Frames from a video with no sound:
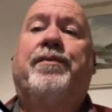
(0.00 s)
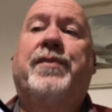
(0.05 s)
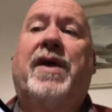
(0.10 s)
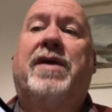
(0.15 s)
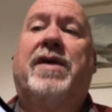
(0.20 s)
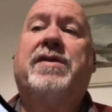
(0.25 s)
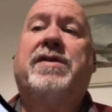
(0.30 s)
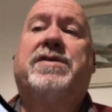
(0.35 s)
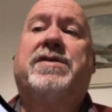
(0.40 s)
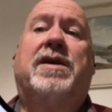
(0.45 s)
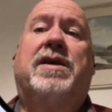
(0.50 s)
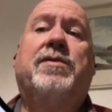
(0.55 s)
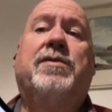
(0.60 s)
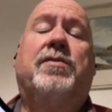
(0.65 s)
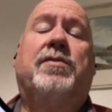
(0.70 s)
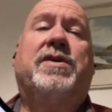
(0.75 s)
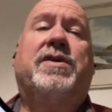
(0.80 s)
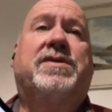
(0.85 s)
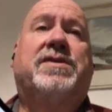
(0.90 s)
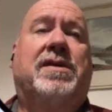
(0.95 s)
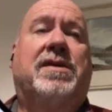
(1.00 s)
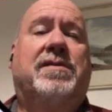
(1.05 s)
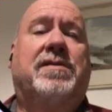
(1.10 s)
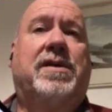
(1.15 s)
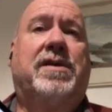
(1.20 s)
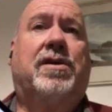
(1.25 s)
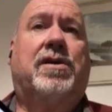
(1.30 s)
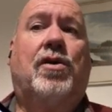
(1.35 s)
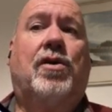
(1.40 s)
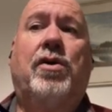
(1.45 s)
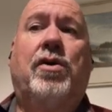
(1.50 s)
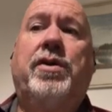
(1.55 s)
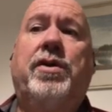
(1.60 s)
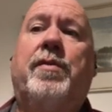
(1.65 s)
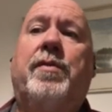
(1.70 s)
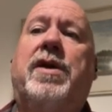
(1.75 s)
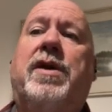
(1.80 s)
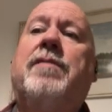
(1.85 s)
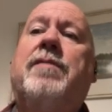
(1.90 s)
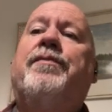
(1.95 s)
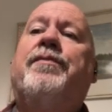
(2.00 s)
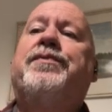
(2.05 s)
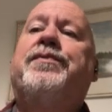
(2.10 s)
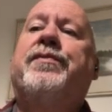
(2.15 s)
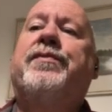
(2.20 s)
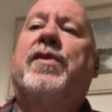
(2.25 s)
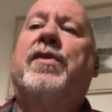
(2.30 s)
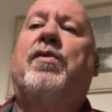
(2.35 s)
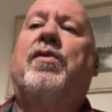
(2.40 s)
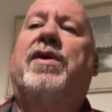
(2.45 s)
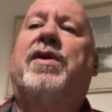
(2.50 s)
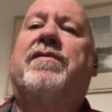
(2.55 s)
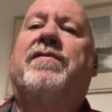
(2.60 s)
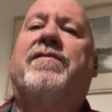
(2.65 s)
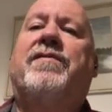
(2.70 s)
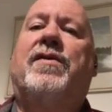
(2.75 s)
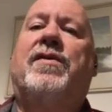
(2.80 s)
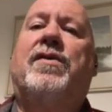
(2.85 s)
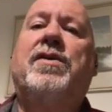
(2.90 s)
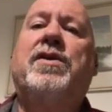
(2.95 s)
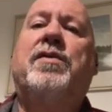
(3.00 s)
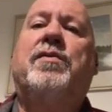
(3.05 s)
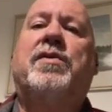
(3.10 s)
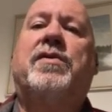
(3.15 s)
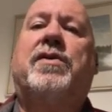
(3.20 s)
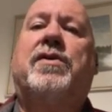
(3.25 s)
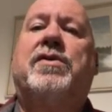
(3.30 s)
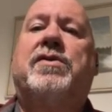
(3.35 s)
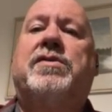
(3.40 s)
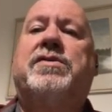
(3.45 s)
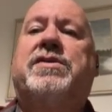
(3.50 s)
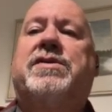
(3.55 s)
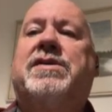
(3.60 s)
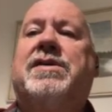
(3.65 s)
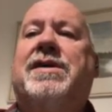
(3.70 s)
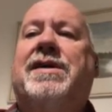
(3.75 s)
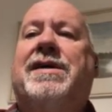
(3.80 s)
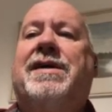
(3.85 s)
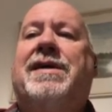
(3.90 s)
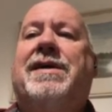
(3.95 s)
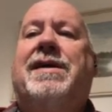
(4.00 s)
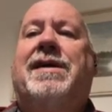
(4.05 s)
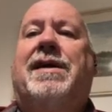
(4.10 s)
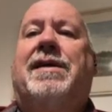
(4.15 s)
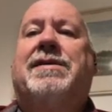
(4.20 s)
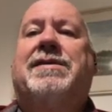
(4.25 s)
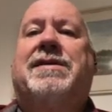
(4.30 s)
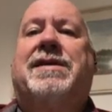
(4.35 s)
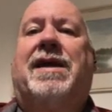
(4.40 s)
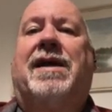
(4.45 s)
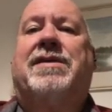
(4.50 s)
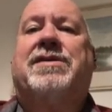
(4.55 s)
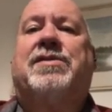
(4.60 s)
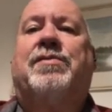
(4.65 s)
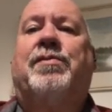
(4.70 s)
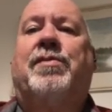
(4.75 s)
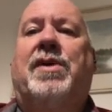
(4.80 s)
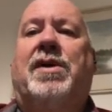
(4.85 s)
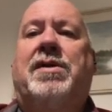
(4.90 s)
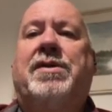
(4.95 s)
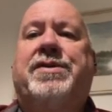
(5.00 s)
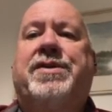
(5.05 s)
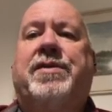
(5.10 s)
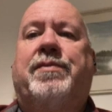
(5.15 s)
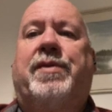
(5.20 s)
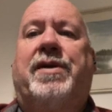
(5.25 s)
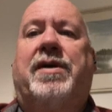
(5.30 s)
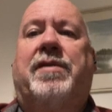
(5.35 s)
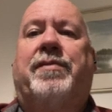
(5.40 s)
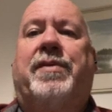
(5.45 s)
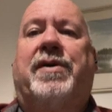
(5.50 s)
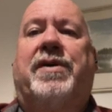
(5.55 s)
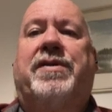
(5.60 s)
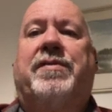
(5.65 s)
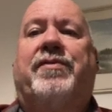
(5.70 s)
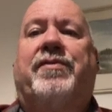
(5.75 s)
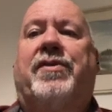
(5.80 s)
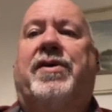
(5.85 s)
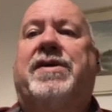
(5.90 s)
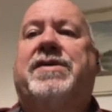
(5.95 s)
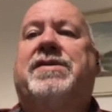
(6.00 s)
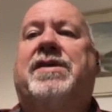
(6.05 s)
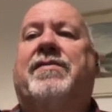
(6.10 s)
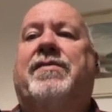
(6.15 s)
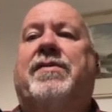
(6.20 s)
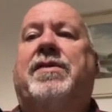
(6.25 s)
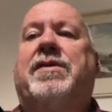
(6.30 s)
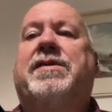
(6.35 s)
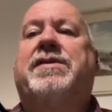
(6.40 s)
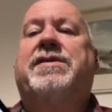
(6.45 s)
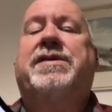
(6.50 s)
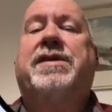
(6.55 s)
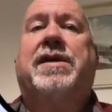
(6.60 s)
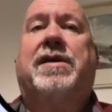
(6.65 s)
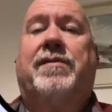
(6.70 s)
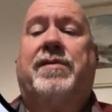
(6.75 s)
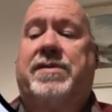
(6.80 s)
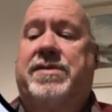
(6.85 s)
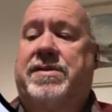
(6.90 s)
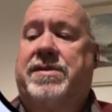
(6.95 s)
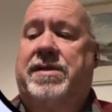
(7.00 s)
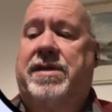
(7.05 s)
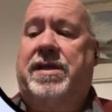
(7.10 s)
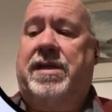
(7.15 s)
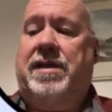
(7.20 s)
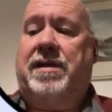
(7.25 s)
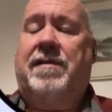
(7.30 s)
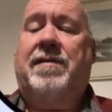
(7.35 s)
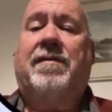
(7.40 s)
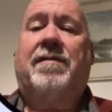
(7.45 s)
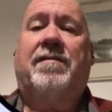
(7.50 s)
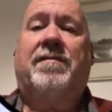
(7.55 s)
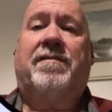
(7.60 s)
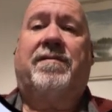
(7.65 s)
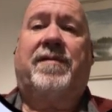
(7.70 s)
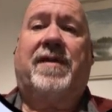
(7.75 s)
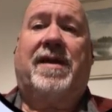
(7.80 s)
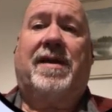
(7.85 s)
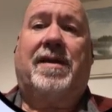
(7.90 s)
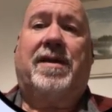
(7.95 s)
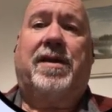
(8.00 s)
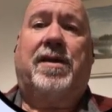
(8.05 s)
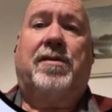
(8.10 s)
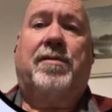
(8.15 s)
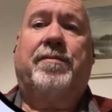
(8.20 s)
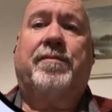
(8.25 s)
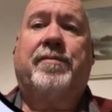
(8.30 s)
And the same could be said of the economy, where the volume of goods gets multiplied by the price level to give us the value.